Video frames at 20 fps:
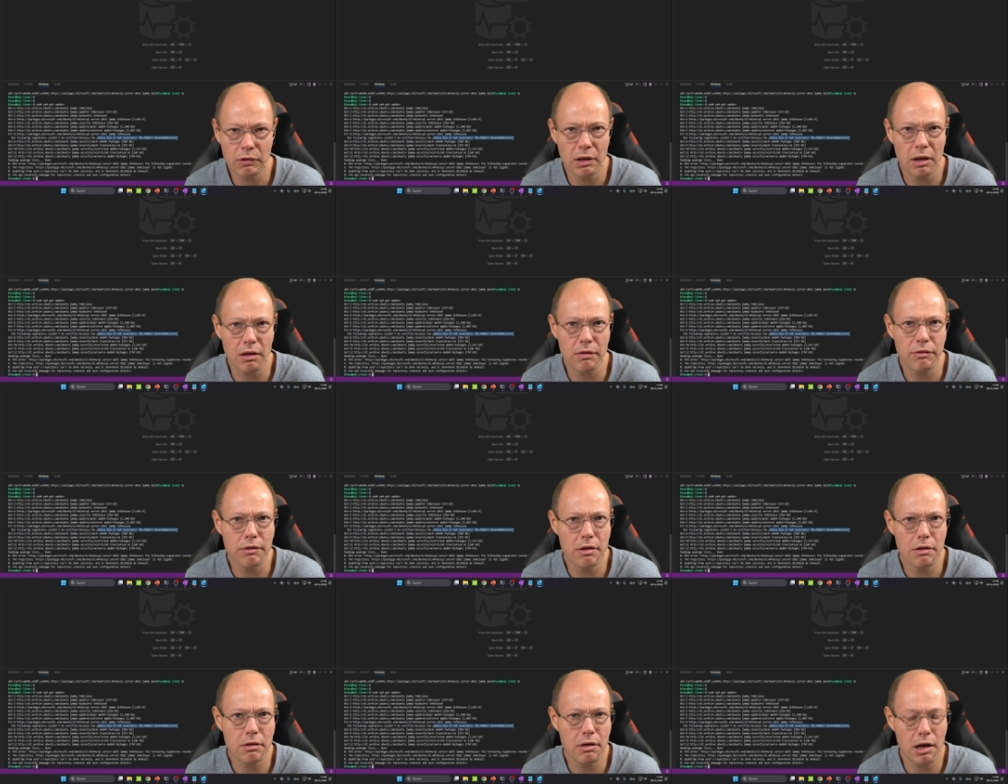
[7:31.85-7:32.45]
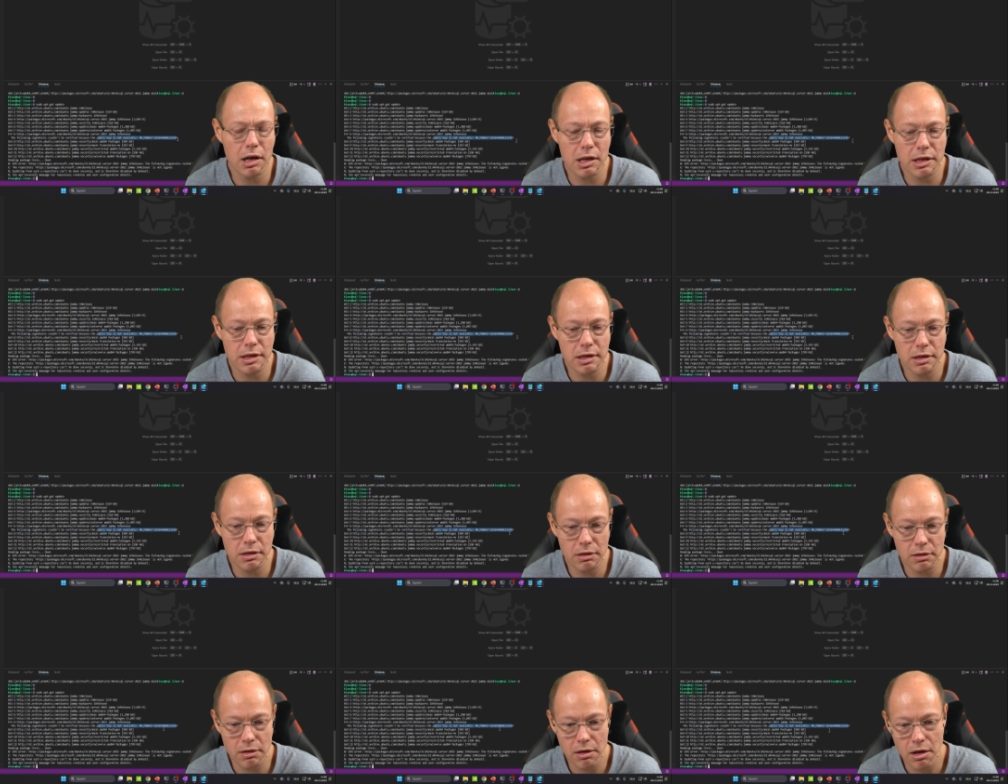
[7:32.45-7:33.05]
I have no
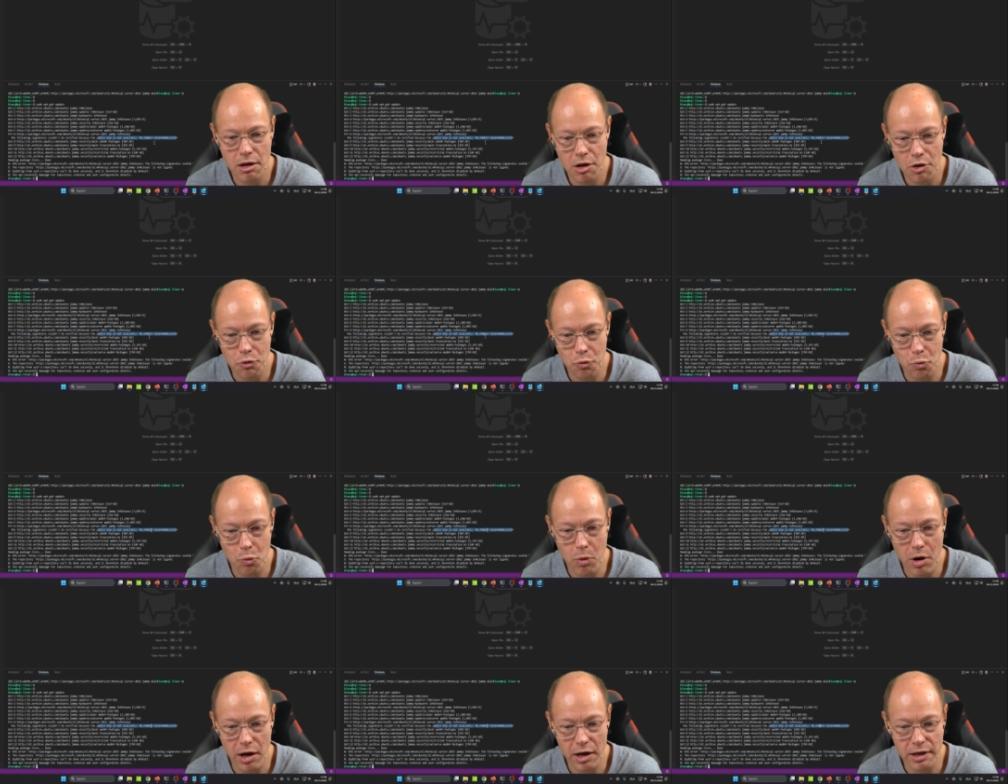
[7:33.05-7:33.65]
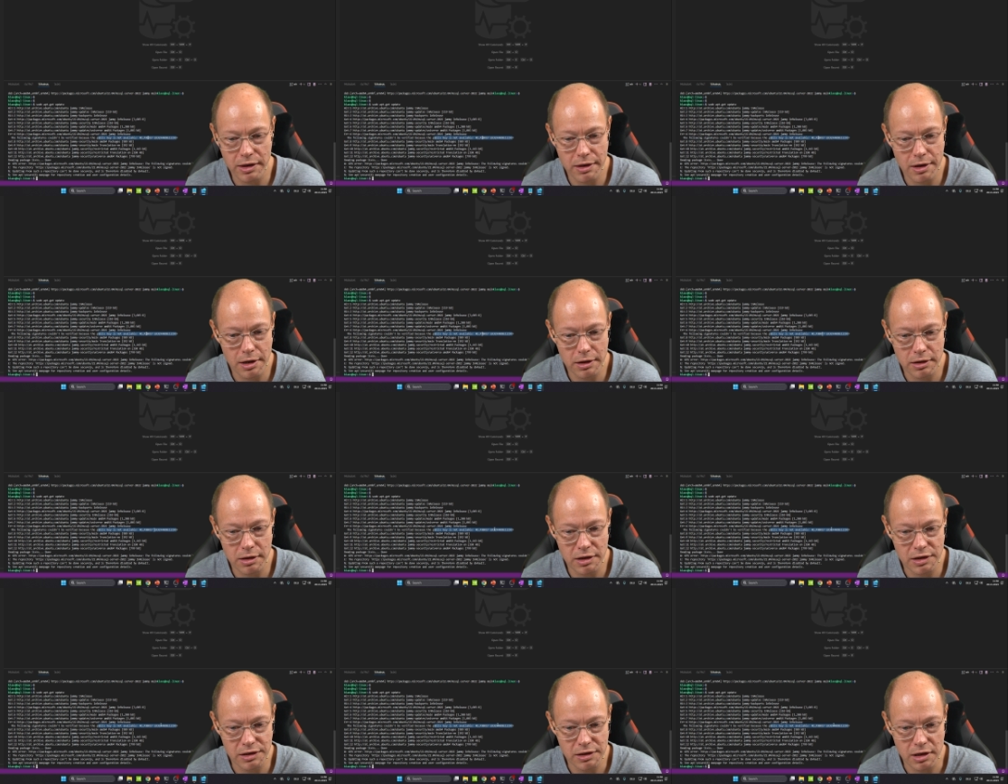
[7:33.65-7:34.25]
idea why that
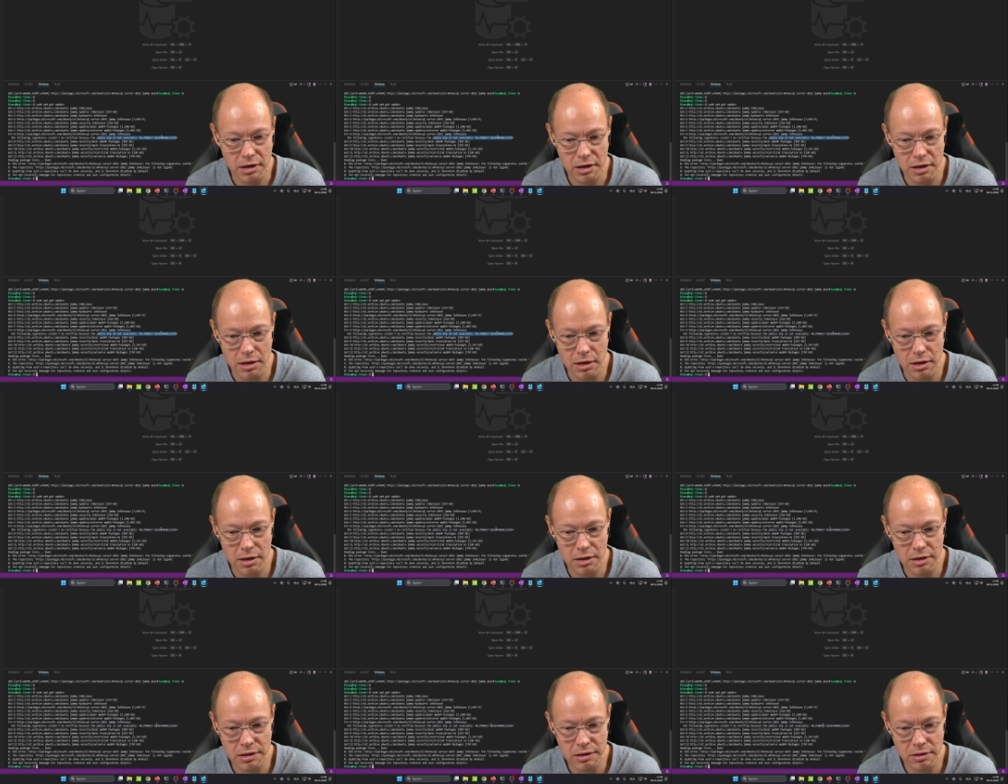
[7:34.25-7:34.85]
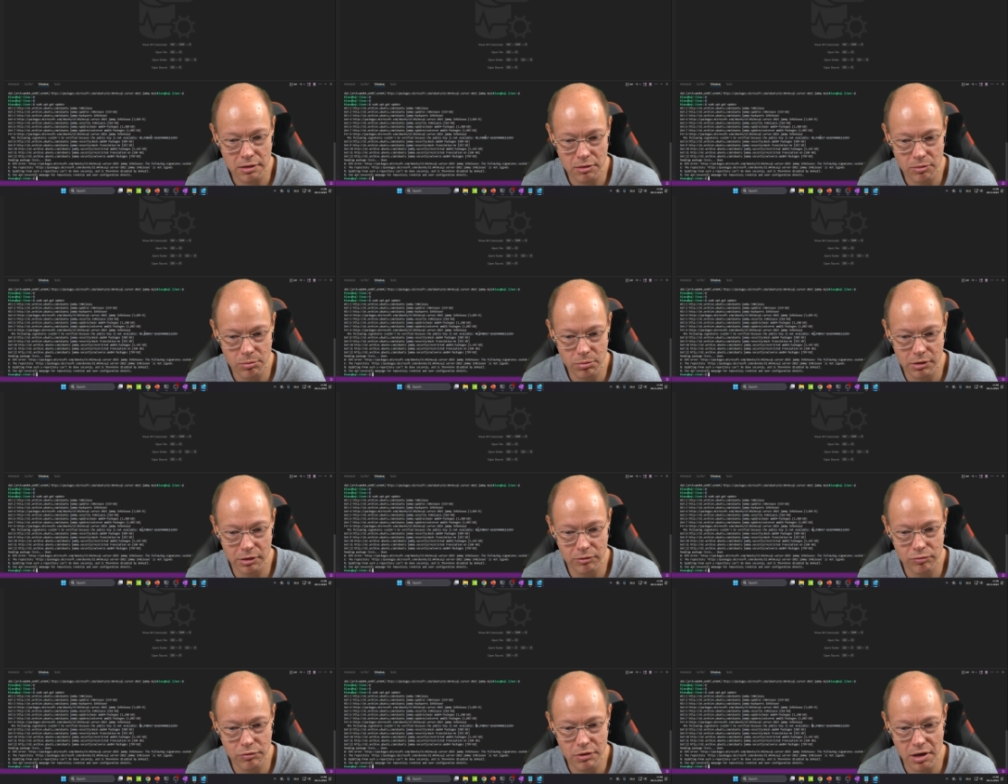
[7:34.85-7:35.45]
is the case,
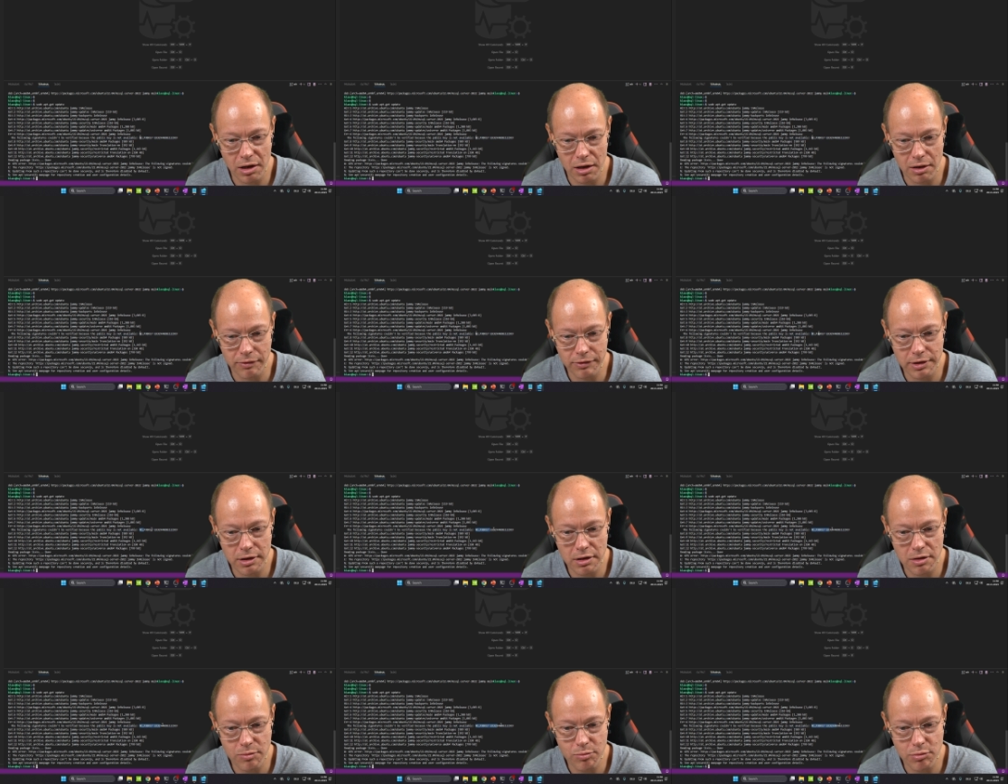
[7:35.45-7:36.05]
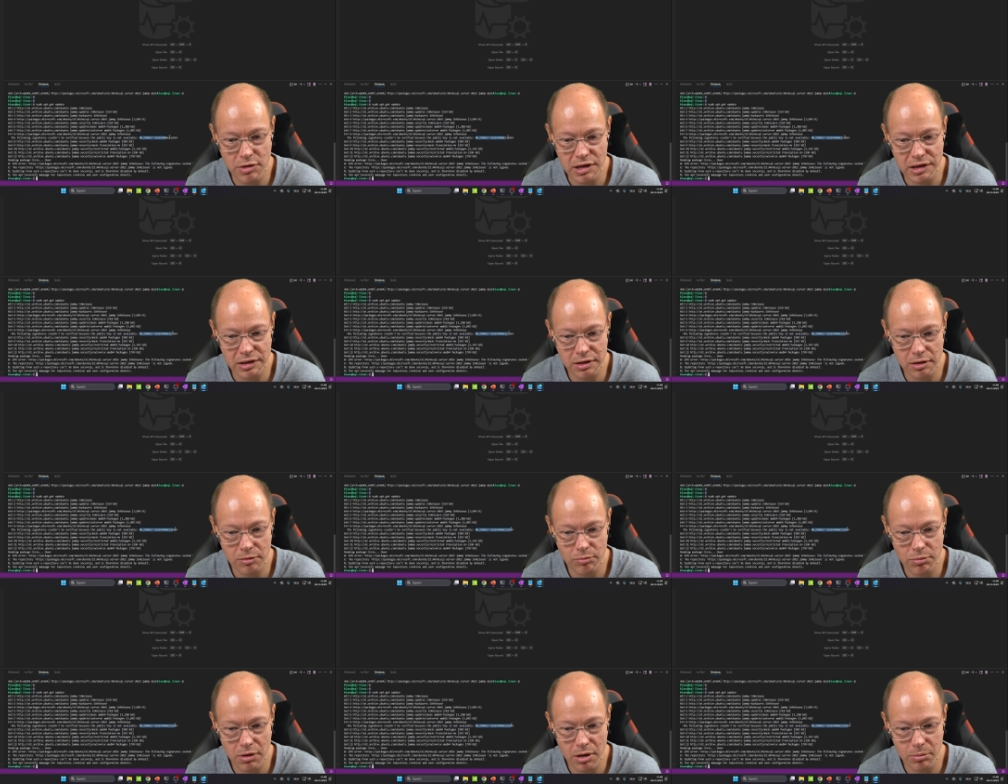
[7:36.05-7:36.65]
but we have here a
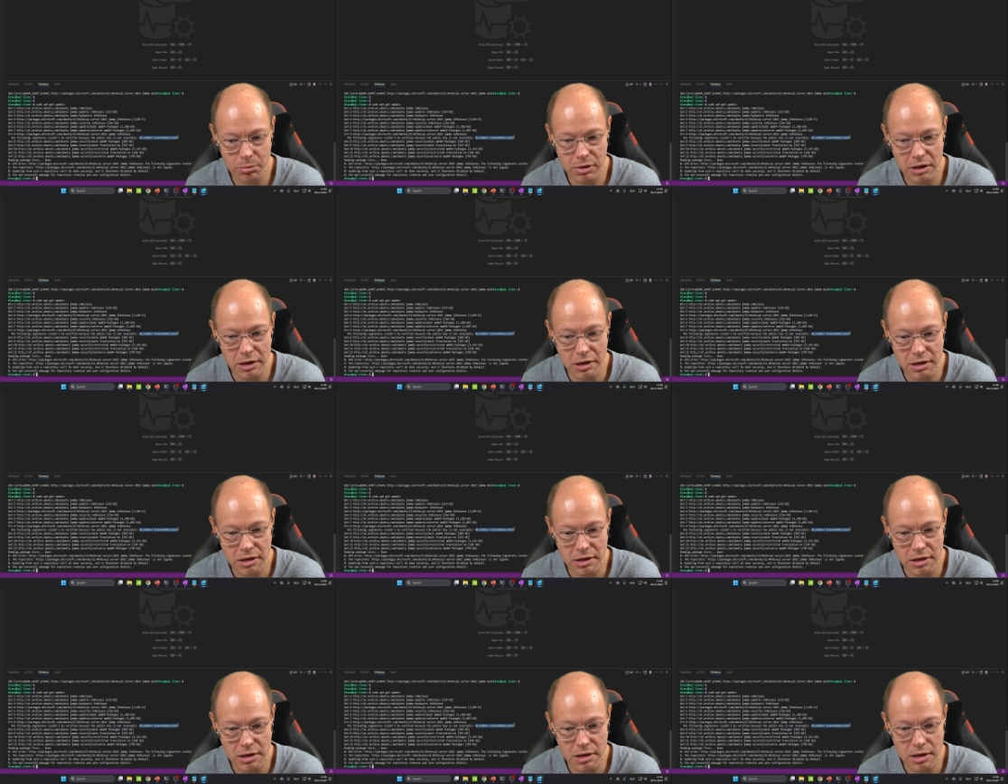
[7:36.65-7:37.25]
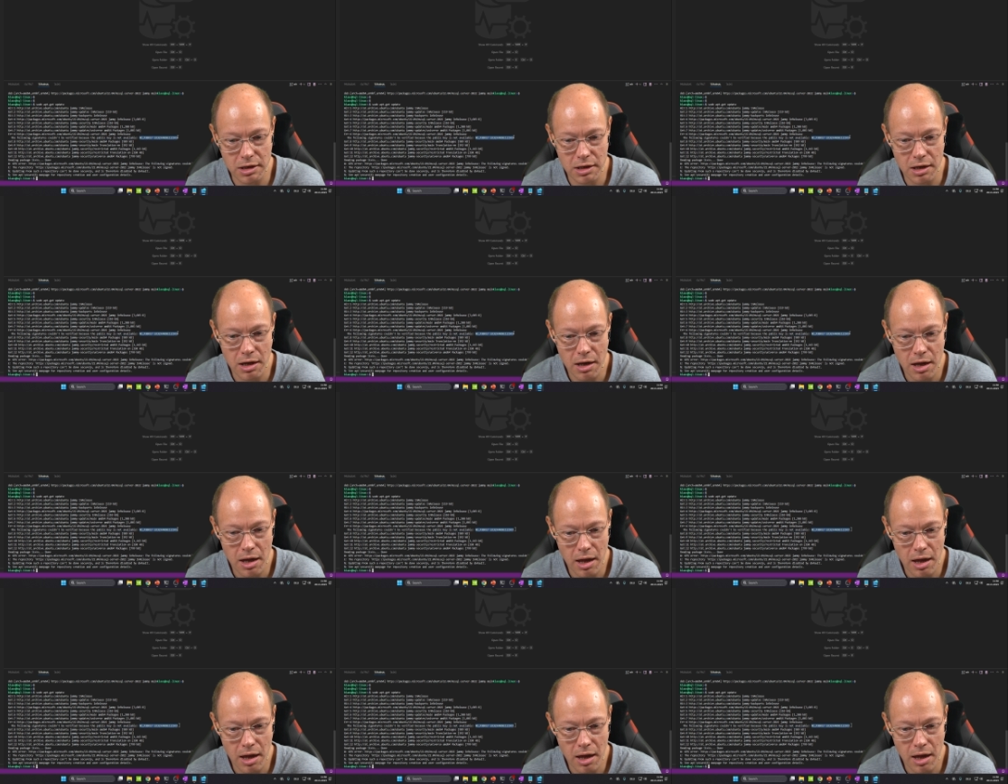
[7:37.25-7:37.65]
missing public key,